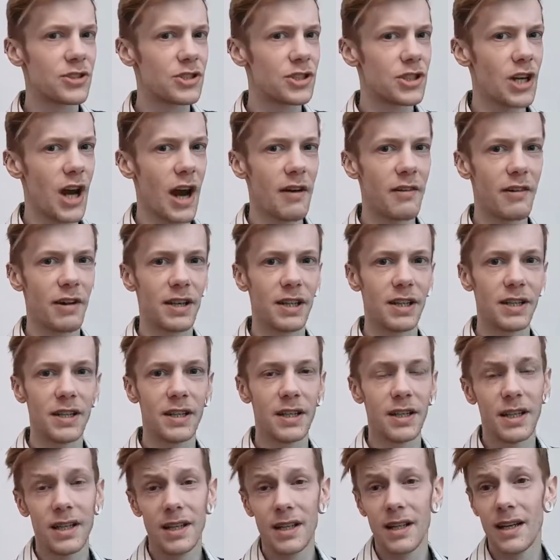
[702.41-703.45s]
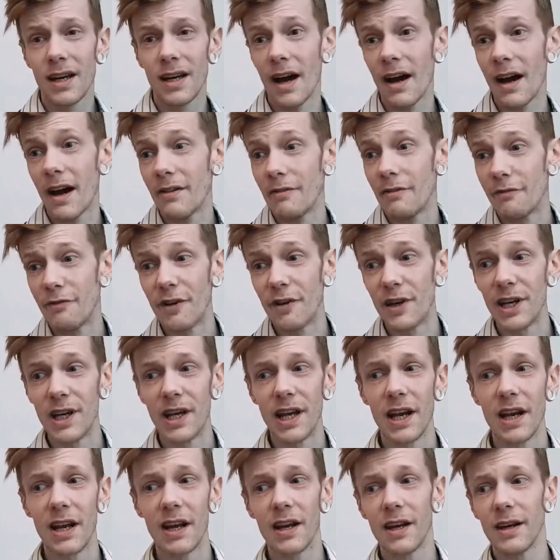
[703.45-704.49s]
cherry, and
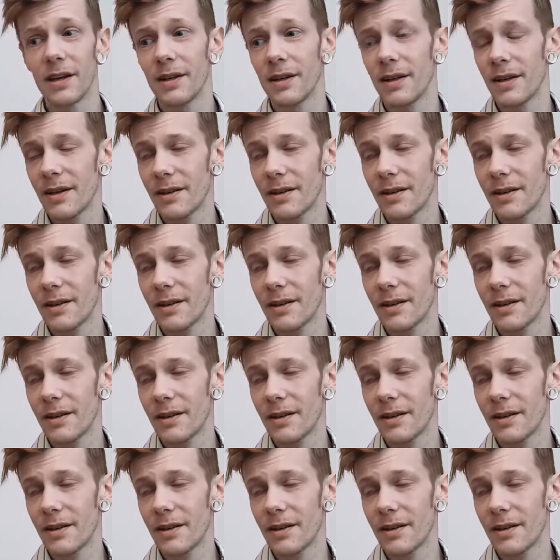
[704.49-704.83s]
vanilla.